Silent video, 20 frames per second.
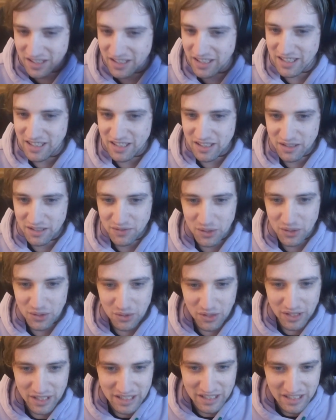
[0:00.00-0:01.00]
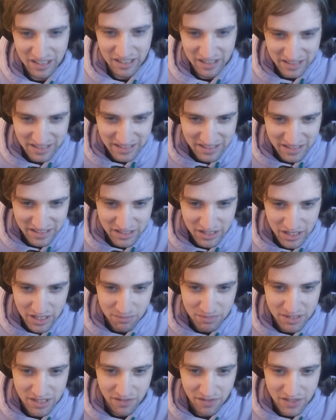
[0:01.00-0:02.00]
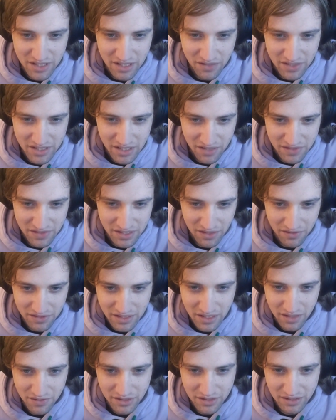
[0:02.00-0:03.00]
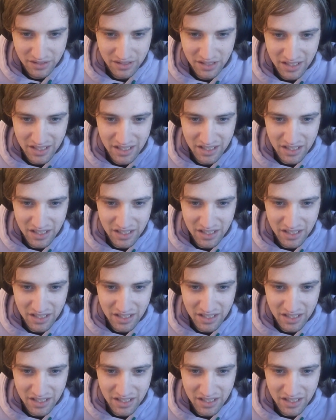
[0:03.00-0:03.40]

69420. Nice. James 77777.